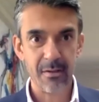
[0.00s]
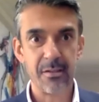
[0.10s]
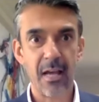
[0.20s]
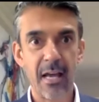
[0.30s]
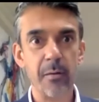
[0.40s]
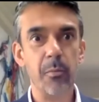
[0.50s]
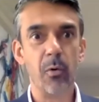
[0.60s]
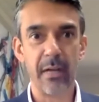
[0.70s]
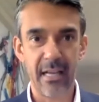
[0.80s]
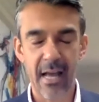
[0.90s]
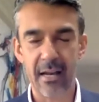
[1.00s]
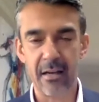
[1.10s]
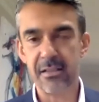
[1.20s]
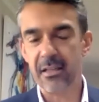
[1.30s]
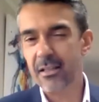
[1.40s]
Say good morning. And
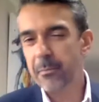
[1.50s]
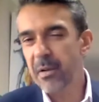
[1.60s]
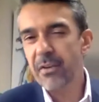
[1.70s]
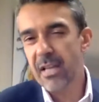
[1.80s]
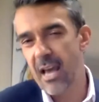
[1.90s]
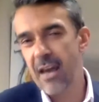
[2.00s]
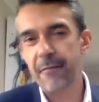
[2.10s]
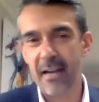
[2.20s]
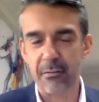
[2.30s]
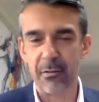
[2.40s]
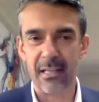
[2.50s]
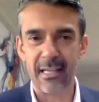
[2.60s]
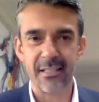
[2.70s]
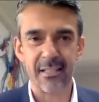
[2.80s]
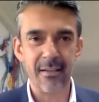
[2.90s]
it's a bit of a care factor, really.
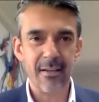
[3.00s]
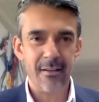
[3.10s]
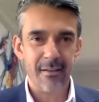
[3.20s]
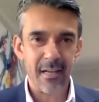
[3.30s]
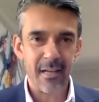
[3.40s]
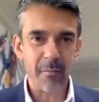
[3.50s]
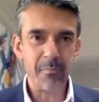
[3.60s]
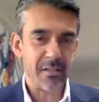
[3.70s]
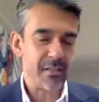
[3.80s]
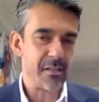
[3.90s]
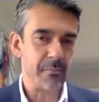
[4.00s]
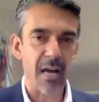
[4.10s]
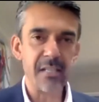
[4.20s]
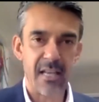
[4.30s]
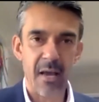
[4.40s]
It's
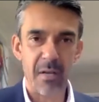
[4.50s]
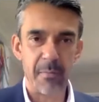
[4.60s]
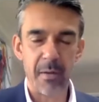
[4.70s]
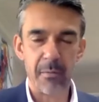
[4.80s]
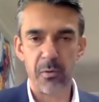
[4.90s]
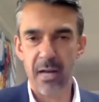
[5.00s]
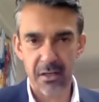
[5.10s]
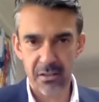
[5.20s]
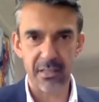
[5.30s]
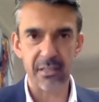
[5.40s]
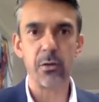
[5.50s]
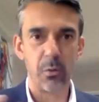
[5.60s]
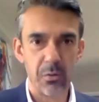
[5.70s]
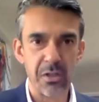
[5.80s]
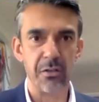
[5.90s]
amazing how many people would actually
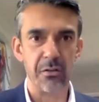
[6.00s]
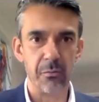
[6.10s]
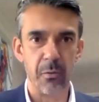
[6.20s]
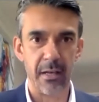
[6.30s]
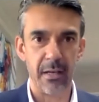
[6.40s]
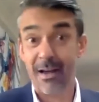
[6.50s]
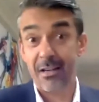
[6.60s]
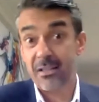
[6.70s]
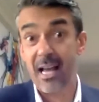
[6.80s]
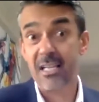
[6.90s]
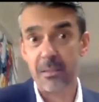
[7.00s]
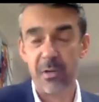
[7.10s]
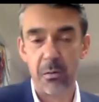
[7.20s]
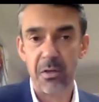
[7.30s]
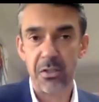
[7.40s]
talk to you when you actually ask them a
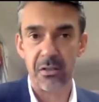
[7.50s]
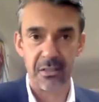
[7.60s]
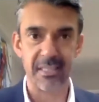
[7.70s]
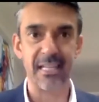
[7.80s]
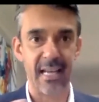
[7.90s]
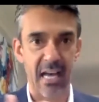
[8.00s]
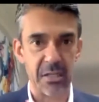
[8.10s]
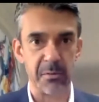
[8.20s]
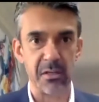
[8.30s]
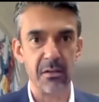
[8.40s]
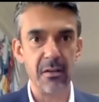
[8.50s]
question, because it's engagement.